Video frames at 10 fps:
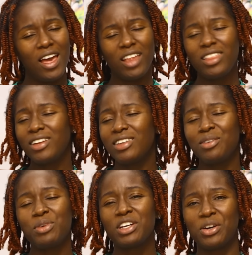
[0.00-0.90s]
and then
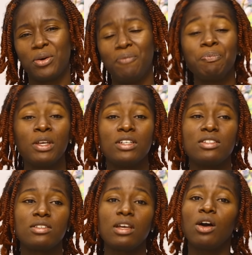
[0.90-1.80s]
there we go.
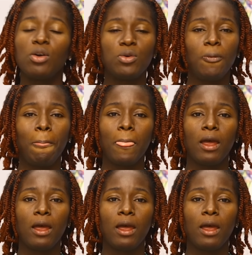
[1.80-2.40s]
So